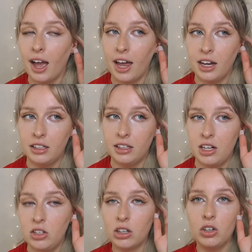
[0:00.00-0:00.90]
And
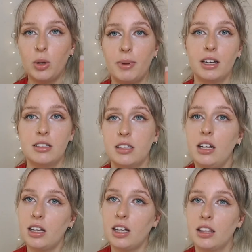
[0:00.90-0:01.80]
then you can go back and
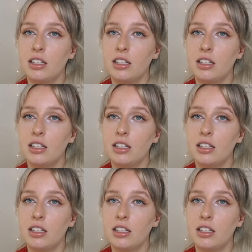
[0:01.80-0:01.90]
start it.